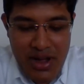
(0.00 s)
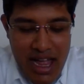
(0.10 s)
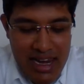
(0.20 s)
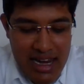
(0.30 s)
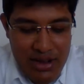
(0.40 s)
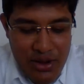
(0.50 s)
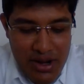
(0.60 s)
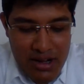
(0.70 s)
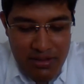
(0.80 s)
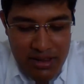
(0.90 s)
I'll go
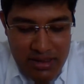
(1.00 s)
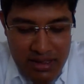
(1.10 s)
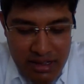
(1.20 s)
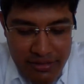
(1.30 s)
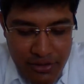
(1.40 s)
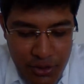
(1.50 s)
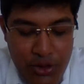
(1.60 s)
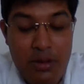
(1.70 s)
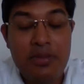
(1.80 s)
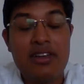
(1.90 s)
ahead with a few
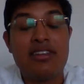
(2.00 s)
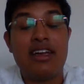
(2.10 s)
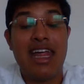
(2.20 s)
topics that